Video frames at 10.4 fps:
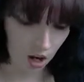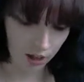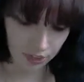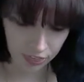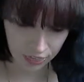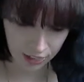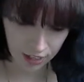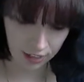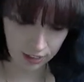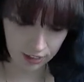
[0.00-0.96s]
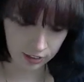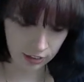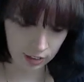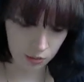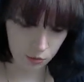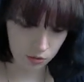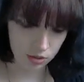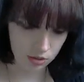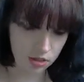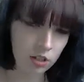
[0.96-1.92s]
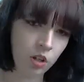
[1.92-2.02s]
I think it
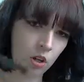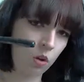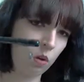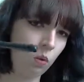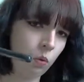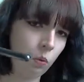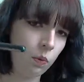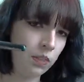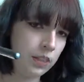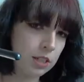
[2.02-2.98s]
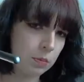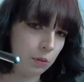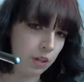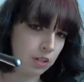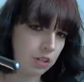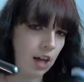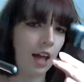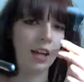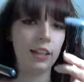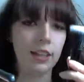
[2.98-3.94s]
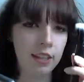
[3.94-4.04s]
was with this brush
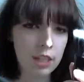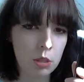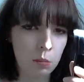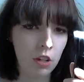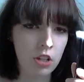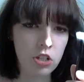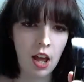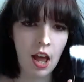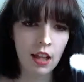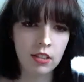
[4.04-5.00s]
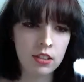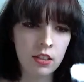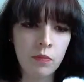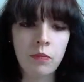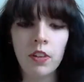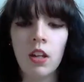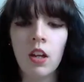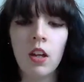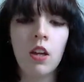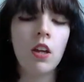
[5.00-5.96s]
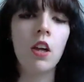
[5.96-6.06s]
and this brush, and
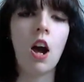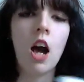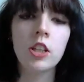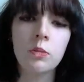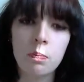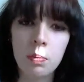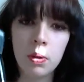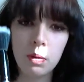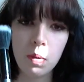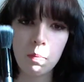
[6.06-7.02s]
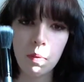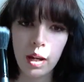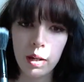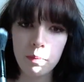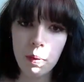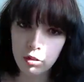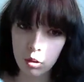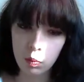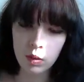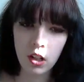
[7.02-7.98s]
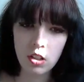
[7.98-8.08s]
I put them on my
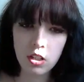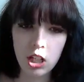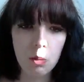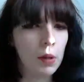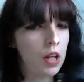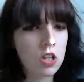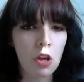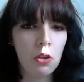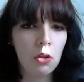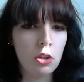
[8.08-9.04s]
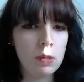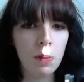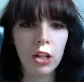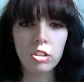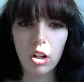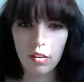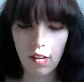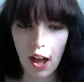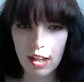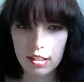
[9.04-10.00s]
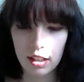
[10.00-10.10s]
bedroom windowsill because I thought they might dry
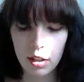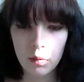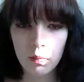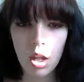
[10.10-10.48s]
faster.